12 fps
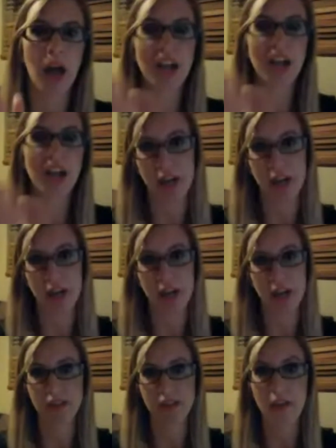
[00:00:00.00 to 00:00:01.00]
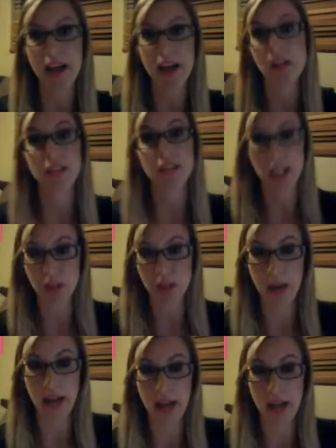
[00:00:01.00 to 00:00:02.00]
educate yourself as often as
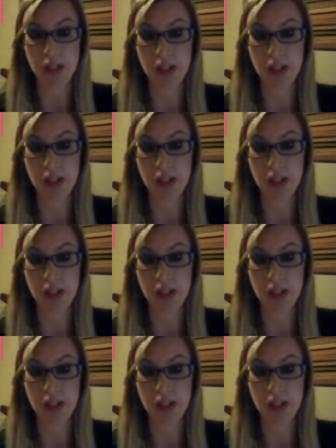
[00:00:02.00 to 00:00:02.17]
you can.